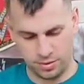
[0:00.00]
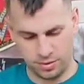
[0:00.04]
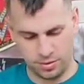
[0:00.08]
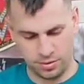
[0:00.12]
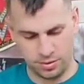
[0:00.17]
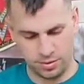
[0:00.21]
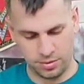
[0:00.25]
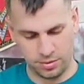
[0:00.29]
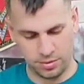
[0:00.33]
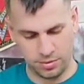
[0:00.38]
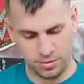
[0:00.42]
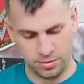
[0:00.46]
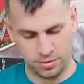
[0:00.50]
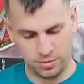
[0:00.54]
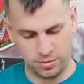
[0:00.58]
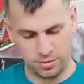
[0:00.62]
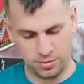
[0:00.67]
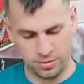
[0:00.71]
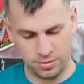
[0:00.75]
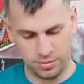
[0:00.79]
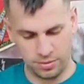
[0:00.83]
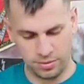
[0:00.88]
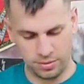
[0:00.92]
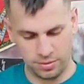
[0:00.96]
Truck or
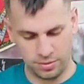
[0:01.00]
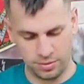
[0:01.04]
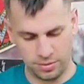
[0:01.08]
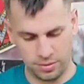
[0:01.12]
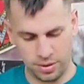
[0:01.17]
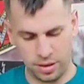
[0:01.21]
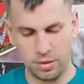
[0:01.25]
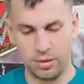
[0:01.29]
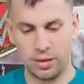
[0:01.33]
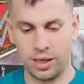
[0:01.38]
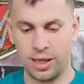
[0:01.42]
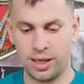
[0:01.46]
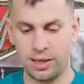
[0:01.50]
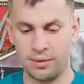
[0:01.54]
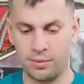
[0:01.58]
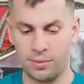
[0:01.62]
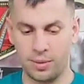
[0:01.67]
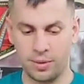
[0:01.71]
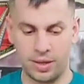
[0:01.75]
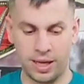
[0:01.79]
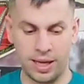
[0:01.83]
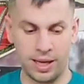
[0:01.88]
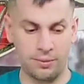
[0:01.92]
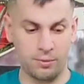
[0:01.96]
whatever. Okay.
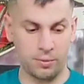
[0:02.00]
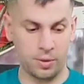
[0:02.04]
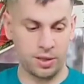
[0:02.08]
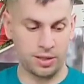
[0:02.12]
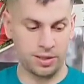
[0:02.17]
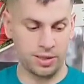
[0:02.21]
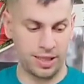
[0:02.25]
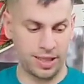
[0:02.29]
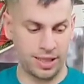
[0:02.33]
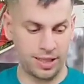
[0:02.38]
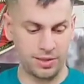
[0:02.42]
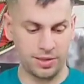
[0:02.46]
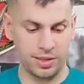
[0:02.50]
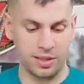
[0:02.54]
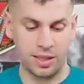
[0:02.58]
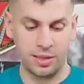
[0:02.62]
Well, that worked out.